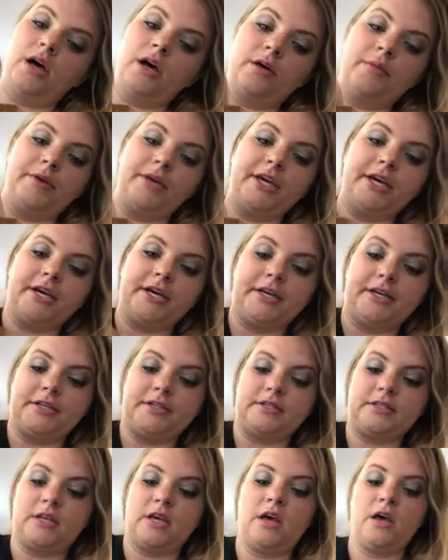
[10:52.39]

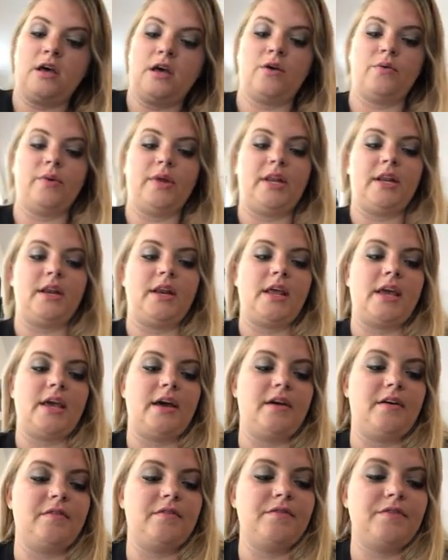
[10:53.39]
because we didn't
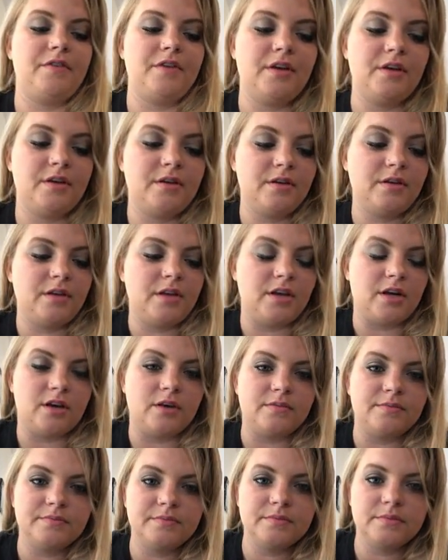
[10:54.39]
have, you
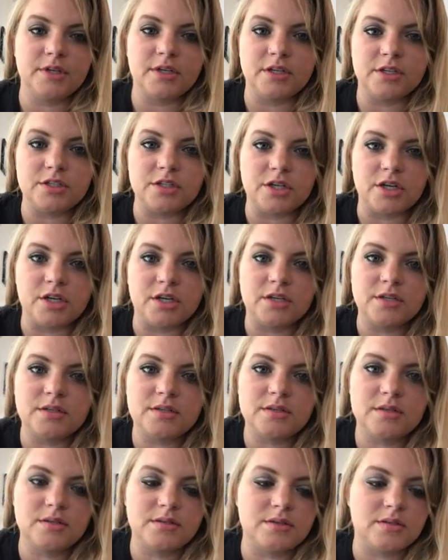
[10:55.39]
know, good
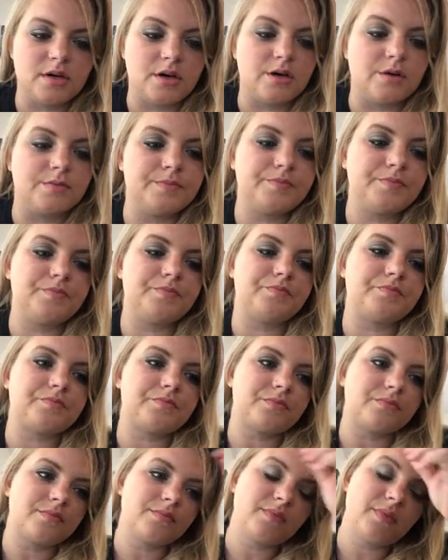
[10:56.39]
insurance. So
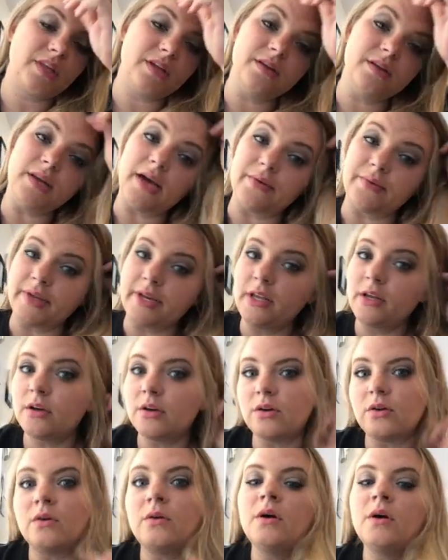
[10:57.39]
now we
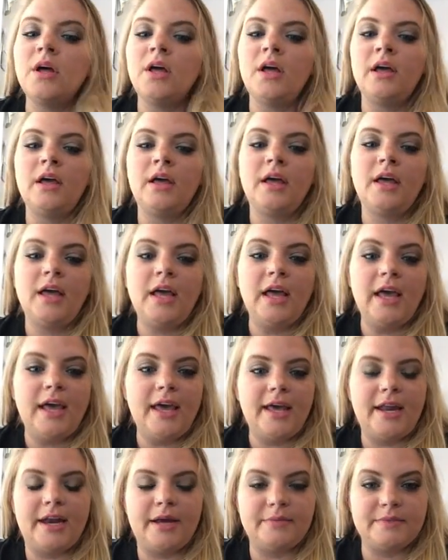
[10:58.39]
do,
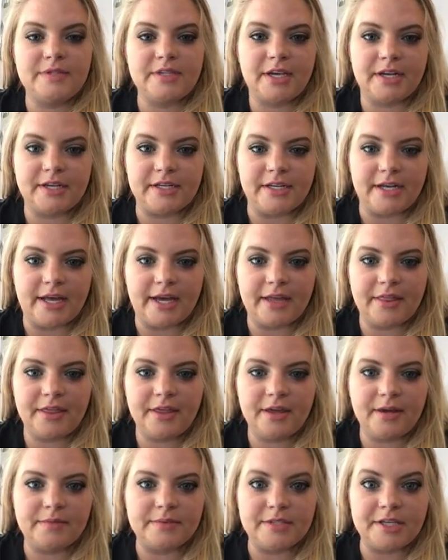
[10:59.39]
and I'm scared to death.
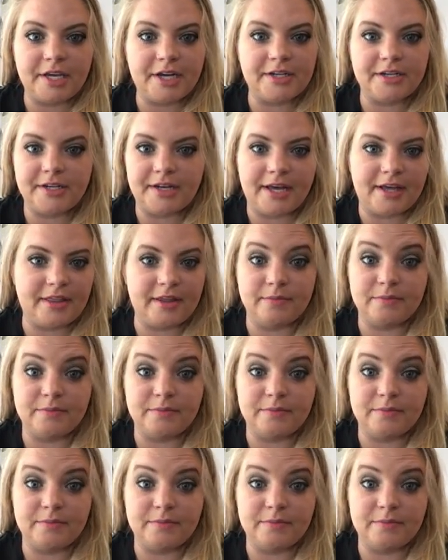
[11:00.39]
I'm scared to death.